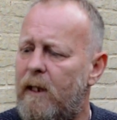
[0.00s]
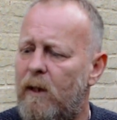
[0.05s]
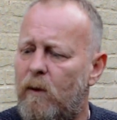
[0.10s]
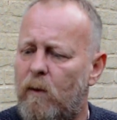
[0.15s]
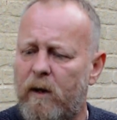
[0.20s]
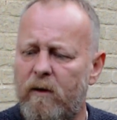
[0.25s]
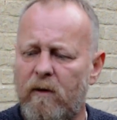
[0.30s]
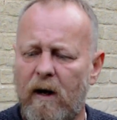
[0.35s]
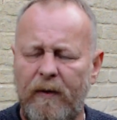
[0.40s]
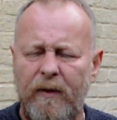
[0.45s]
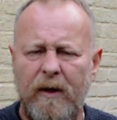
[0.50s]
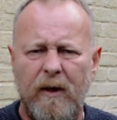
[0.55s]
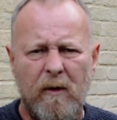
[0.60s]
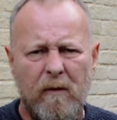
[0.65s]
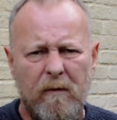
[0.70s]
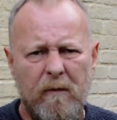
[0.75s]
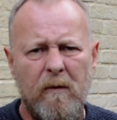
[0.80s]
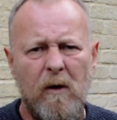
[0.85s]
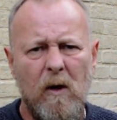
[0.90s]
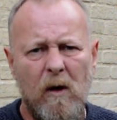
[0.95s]
We're under the
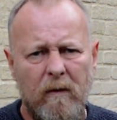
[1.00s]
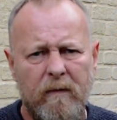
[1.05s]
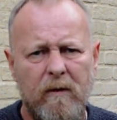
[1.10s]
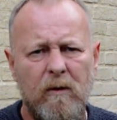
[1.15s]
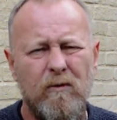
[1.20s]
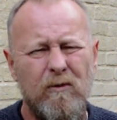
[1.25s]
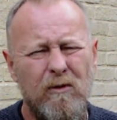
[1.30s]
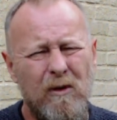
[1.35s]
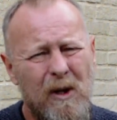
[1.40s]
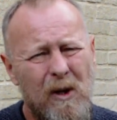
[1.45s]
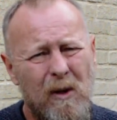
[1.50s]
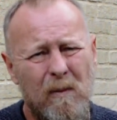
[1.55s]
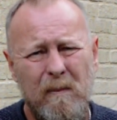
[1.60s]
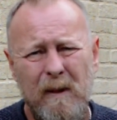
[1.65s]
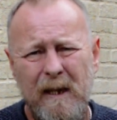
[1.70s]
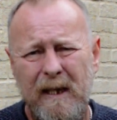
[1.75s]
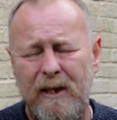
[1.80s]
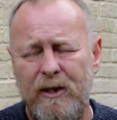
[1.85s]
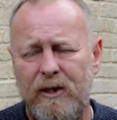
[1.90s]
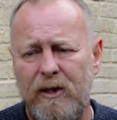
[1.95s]
foot of a real
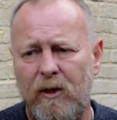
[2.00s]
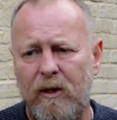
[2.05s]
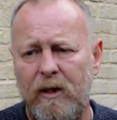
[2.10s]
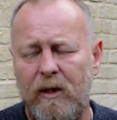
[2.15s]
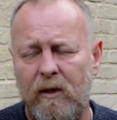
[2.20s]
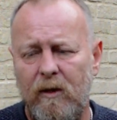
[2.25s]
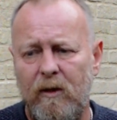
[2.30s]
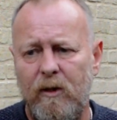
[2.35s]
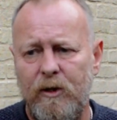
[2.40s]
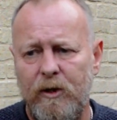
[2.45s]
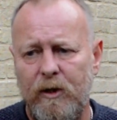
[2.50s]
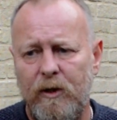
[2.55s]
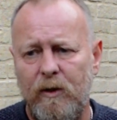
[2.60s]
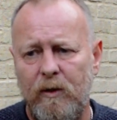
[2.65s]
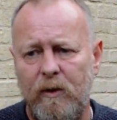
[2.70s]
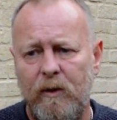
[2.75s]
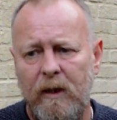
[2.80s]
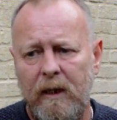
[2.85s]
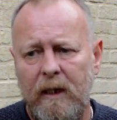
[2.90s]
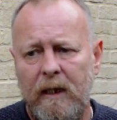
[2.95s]
big
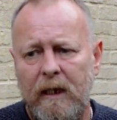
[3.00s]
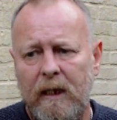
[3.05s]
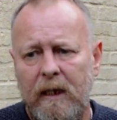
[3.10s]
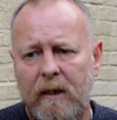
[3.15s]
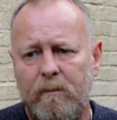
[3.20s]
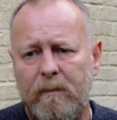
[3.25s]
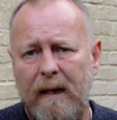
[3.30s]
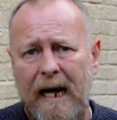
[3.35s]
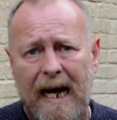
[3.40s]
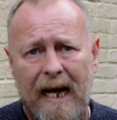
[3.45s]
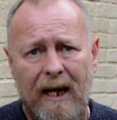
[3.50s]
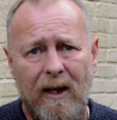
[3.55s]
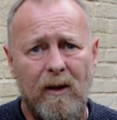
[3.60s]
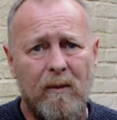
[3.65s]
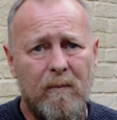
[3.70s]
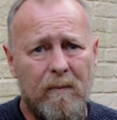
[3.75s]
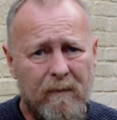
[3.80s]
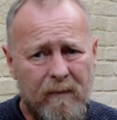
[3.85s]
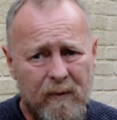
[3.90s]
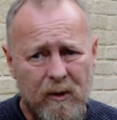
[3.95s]
psychological
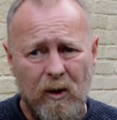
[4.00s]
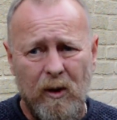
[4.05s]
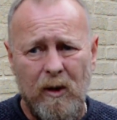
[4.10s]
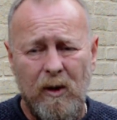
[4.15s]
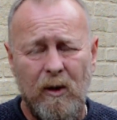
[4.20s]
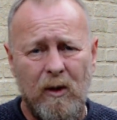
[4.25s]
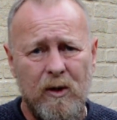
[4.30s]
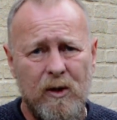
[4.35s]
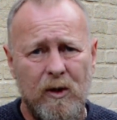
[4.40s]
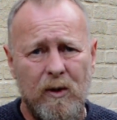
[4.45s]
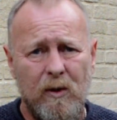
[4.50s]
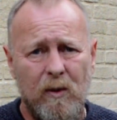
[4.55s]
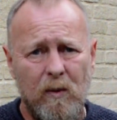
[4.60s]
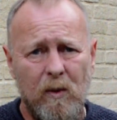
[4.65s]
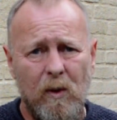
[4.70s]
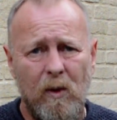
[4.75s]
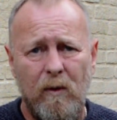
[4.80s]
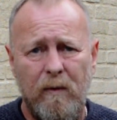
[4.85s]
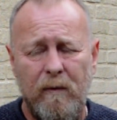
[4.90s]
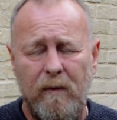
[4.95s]
battle, psychological
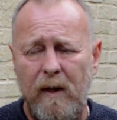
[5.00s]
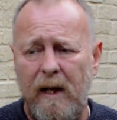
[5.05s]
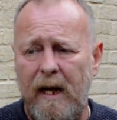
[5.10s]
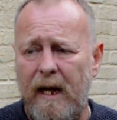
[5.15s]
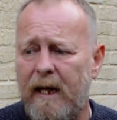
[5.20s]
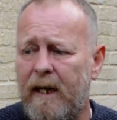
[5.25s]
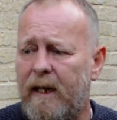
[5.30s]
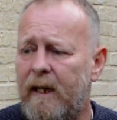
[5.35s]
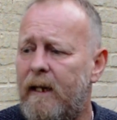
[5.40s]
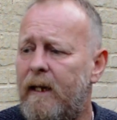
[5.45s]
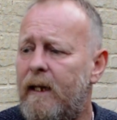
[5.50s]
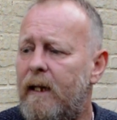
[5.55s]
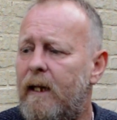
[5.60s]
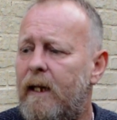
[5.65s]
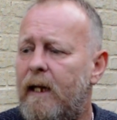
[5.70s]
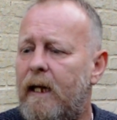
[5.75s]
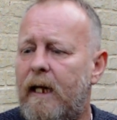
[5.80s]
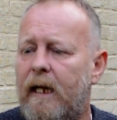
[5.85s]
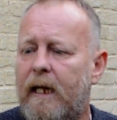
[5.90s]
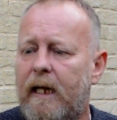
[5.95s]
warfare,
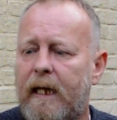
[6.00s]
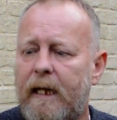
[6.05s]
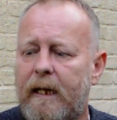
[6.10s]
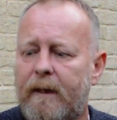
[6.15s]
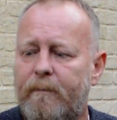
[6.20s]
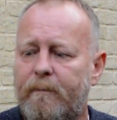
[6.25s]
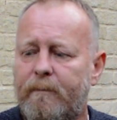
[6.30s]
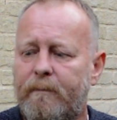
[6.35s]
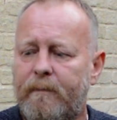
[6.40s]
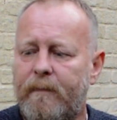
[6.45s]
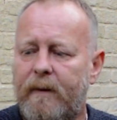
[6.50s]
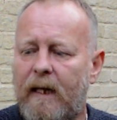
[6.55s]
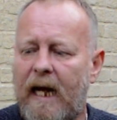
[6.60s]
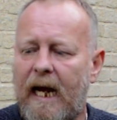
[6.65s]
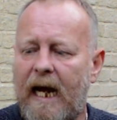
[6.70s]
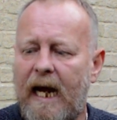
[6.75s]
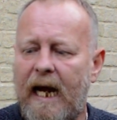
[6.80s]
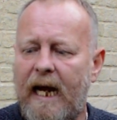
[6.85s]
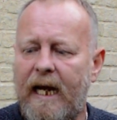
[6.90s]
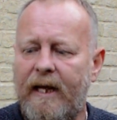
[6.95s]

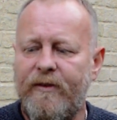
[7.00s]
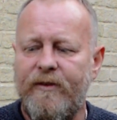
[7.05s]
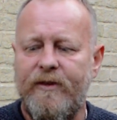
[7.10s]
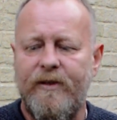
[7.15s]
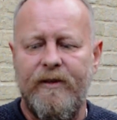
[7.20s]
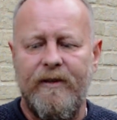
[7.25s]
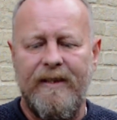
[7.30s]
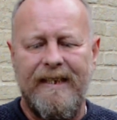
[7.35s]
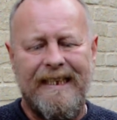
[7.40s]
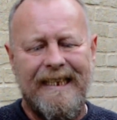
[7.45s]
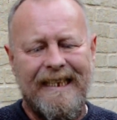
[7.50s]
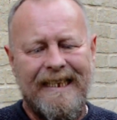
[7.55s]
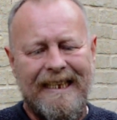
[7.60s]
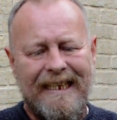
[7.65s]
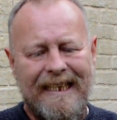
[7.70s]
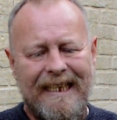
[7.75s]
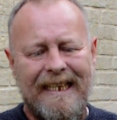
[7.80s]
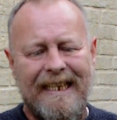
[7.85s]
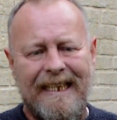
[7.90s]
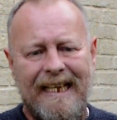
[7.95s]
and
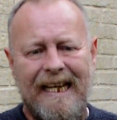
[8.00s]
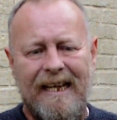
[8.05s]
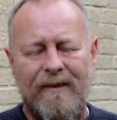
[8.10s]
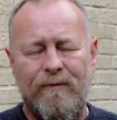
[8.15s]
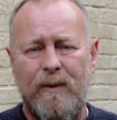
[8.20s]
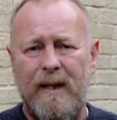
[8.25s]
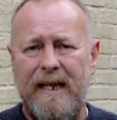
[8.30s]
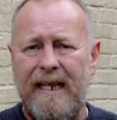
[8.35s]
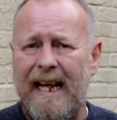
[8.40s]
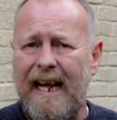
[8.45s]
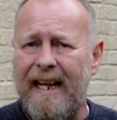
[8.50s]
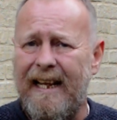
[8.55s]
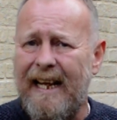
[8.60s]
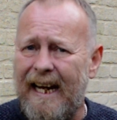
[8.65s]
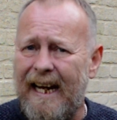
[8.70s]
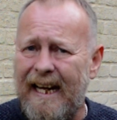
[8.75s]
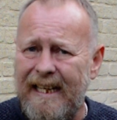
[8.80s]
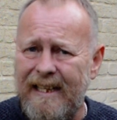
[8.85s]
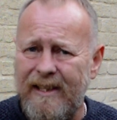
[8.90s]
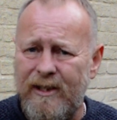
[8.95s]
if we let
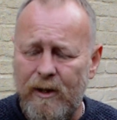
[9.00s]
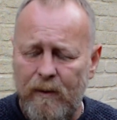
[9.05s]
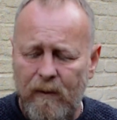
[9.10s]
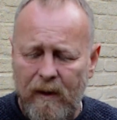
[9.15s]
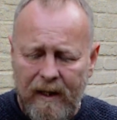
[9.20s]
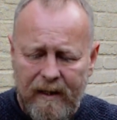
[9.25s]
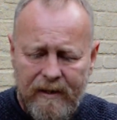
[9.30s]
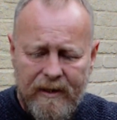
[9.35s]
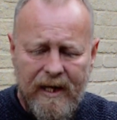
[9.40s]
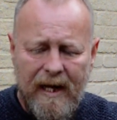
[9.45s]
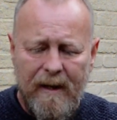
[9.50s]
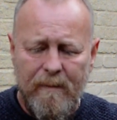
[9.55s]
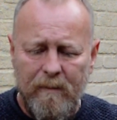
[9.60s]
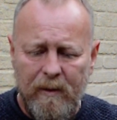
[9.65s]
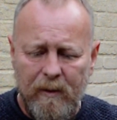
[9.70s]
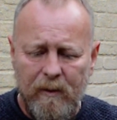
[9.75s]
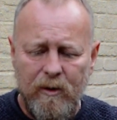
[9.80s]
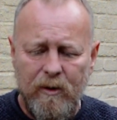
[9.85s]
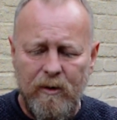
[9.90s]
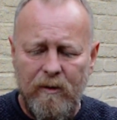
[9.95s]
into our
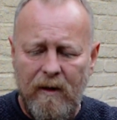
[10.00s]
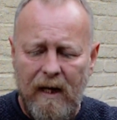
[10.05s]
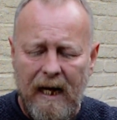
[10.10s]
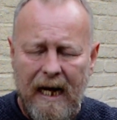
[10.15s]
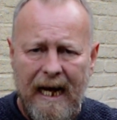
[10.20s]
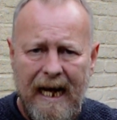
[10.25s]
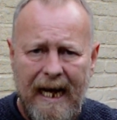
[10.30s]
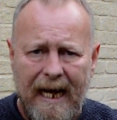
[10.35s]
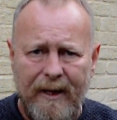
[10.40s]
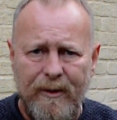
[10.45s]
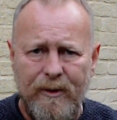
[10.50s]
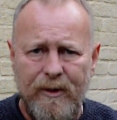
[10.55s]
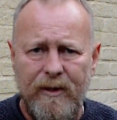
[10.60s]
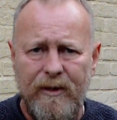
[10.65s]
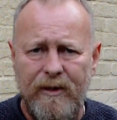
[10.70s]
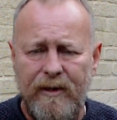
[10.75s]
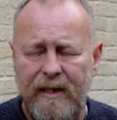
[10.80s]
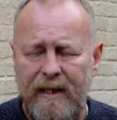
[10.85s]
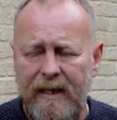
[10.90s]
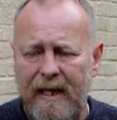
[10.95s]
temples or our
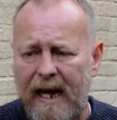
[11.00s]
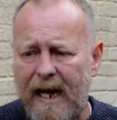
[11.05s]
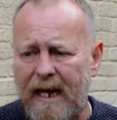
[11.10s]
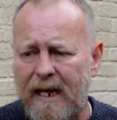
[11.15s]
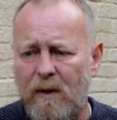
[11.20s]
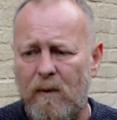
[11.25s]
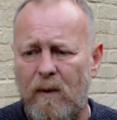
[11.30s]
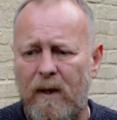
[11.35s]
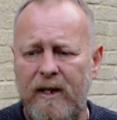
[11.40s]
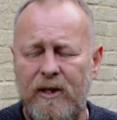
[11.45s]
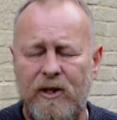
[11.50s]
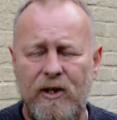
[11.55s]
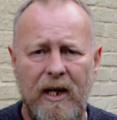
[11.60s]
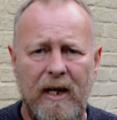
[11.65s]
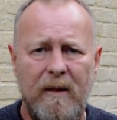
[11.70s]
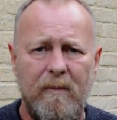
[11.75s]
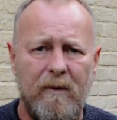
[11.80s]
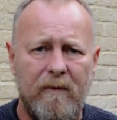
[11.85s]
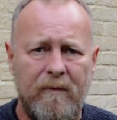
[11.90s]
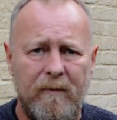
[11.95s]
houses in any way,
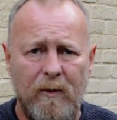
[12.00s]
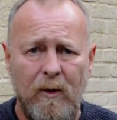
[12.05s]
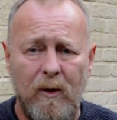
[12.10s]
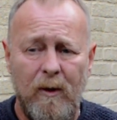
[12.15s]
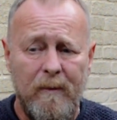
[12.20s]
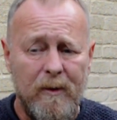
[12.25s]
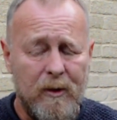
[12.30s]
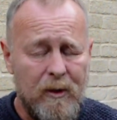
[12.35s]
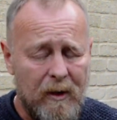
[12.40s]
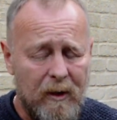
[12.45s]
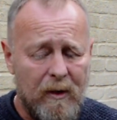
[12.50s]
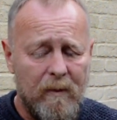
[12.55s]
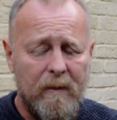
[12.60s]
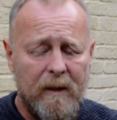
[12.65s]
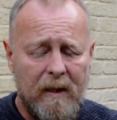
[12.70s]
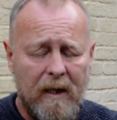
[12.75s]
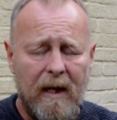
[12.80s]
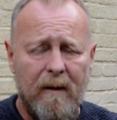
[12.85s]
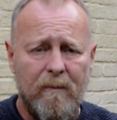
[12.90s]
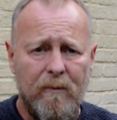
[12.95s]
shape or form, it's going to
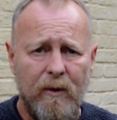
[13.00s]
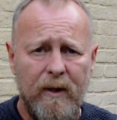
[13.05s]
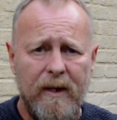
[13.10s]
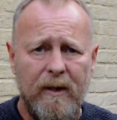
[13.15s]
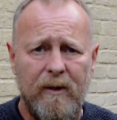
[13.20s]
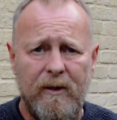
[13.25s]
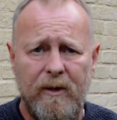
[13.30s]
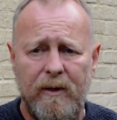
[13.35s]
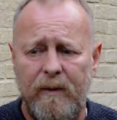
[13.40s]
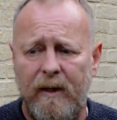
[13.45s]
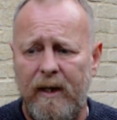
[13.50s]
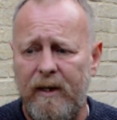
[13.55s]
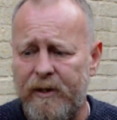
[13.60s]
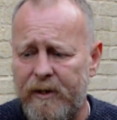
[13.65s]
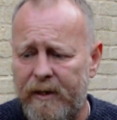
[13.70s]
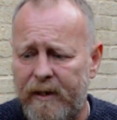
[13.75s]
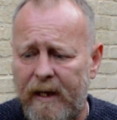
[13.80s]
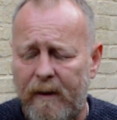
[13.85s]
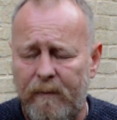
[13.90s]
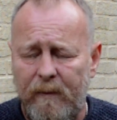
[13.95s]
become real to us,
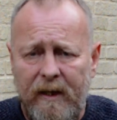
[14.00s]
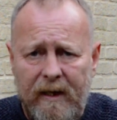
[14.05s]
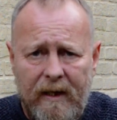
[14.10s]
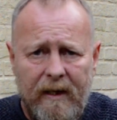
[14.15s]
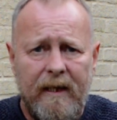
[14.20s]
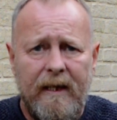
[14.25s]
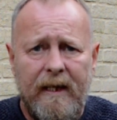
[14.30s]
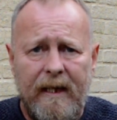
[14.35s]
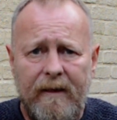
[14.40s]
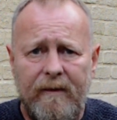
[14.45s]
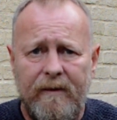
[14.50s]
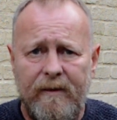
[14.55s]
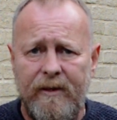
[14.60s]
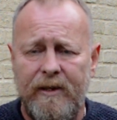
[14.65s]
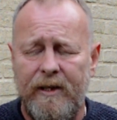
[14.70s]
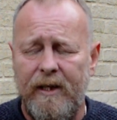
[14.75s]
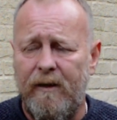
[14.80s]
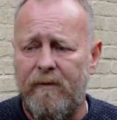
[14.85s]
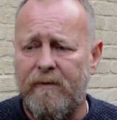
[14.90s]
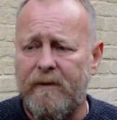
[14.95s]
and then we're going to get
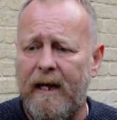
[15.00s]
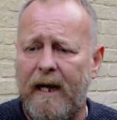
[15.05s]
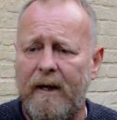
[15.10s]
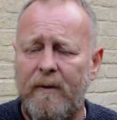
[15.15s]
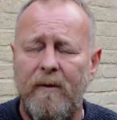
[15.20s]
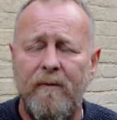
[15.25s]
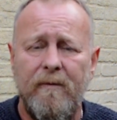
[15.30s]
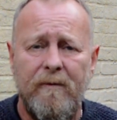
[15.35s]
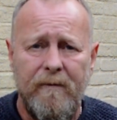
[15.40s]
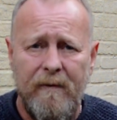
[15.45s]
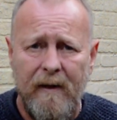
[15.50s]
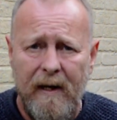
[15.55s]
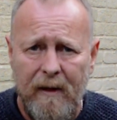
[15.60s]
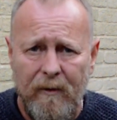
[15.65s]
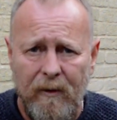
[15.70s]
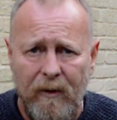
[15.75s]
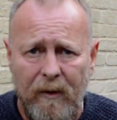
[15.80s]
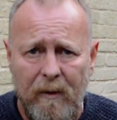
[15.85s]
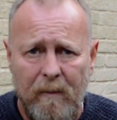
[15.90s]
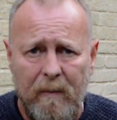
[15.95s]
self-doubt and fear
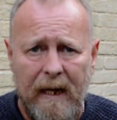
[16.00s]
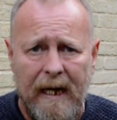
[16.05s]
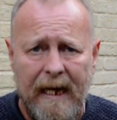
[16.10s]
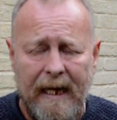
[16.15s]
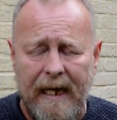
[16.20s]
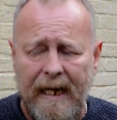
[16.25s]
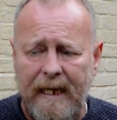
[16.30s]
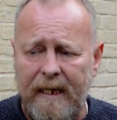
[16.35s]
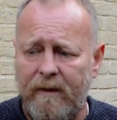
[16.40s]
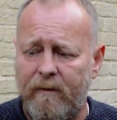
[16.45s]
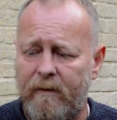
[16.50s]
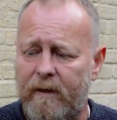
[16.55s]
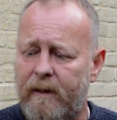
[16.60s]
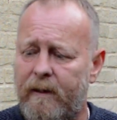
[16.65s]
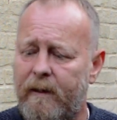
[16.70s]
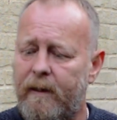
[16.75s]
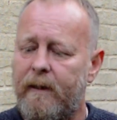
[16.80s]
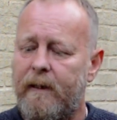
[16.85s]
on the back end of it.